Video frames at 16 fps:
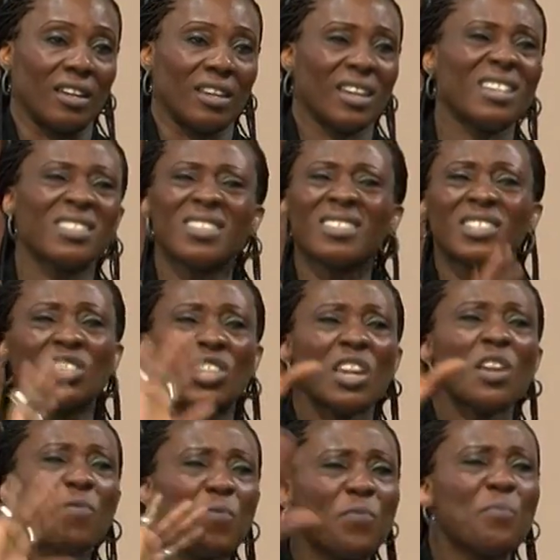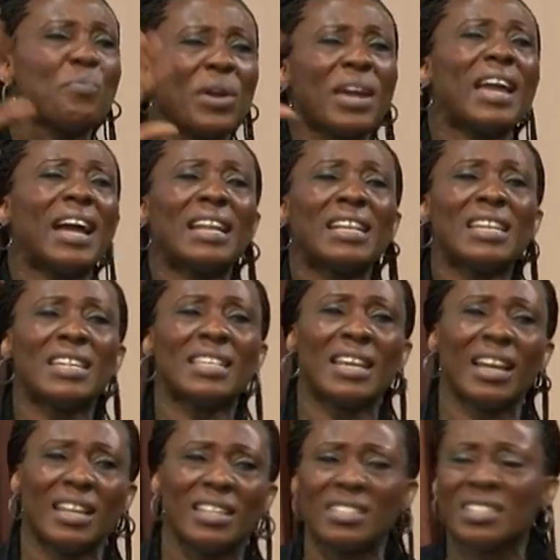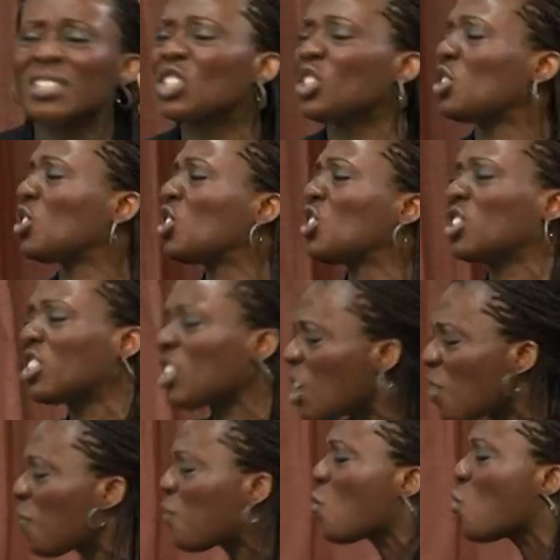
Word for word: He's the chief prayer leader. He's the chief